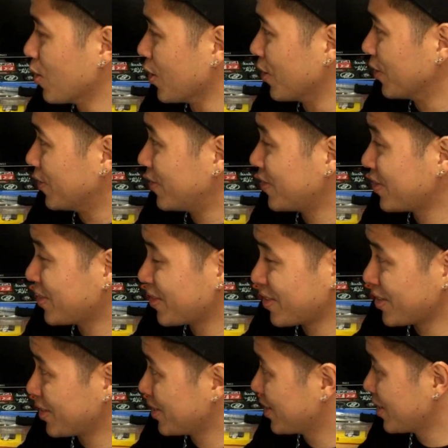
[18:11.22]
Oh.
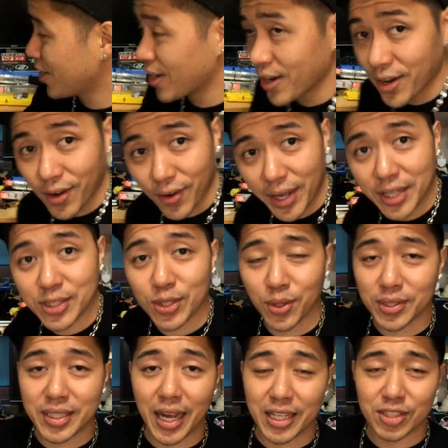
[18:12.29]
Okay,
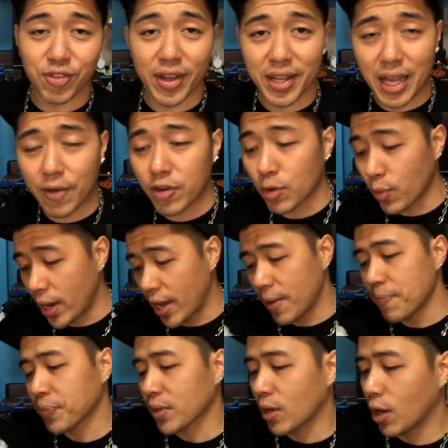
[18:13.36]
so darts flying
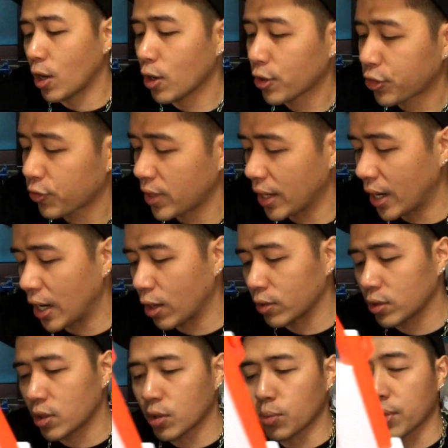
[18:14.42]
everywhere. All 3 are
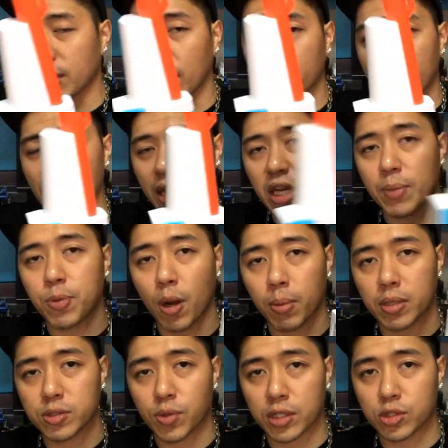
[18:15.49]
out without any
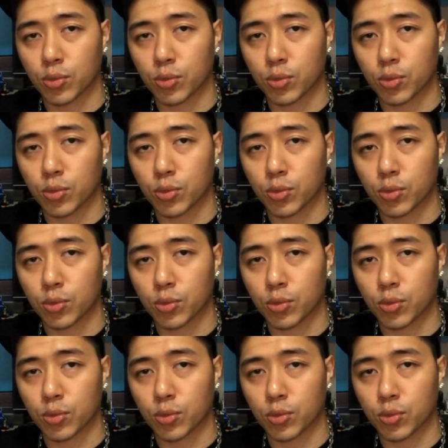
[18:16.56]
problems